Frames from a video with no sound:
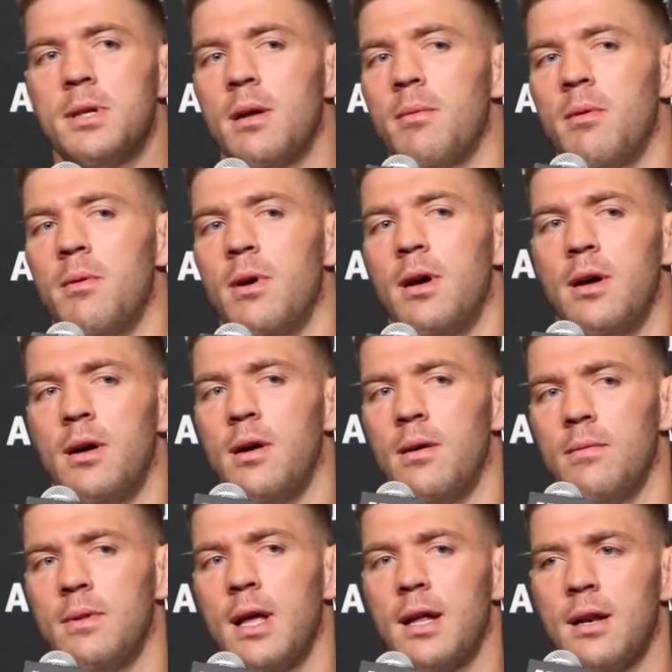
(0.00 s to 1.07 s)
that
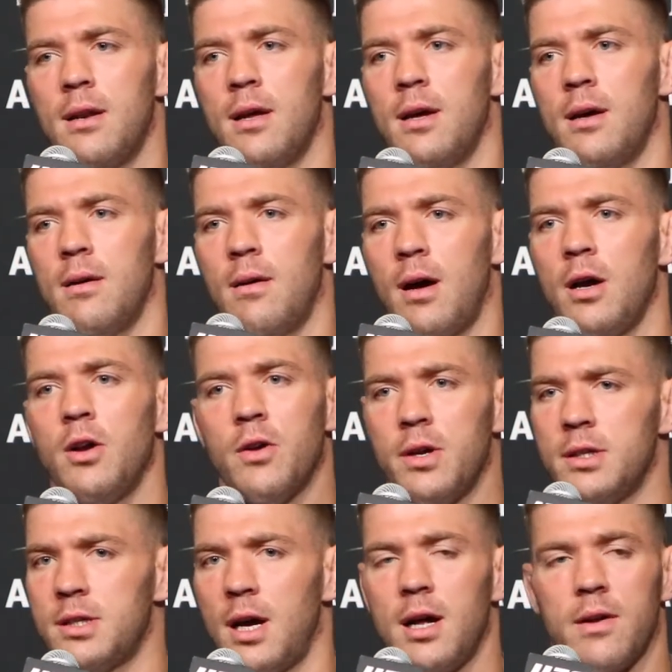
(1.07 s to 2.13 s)
hunger
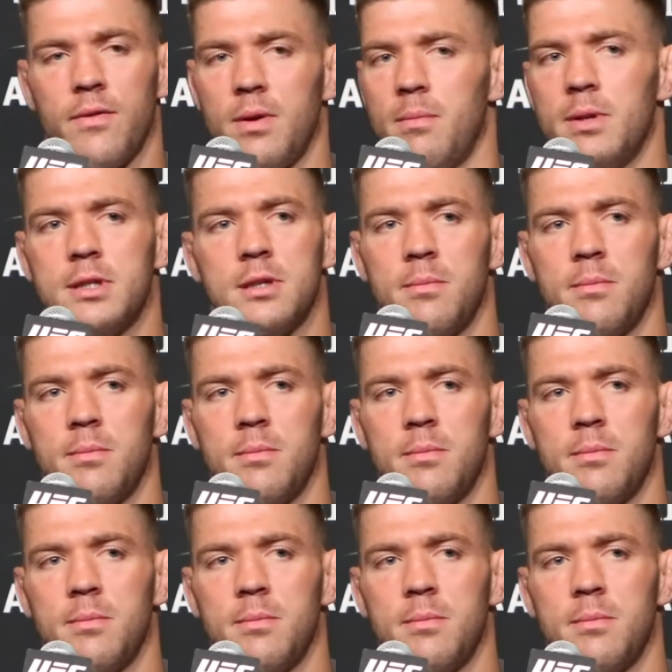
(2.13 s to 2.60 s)
inside of him. It's